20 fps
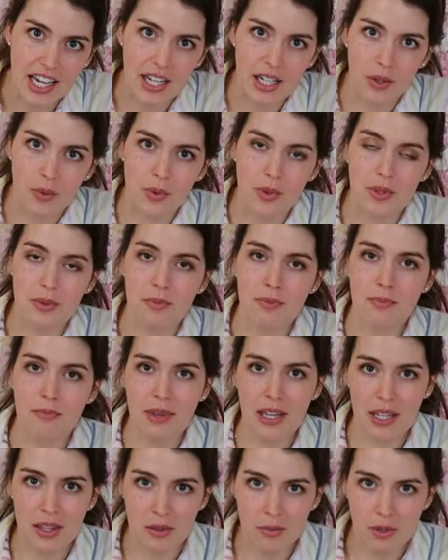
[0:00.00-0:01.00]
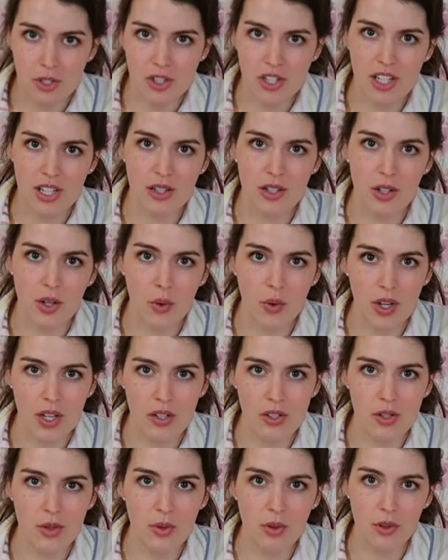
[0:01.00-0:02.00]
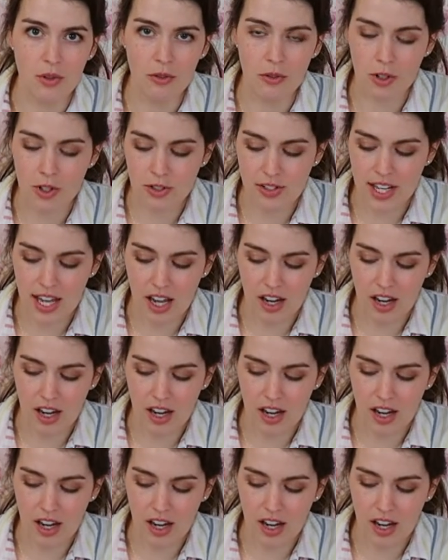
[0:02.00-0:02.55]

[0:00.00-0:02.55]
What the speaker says: and it will make the machine go into a reverse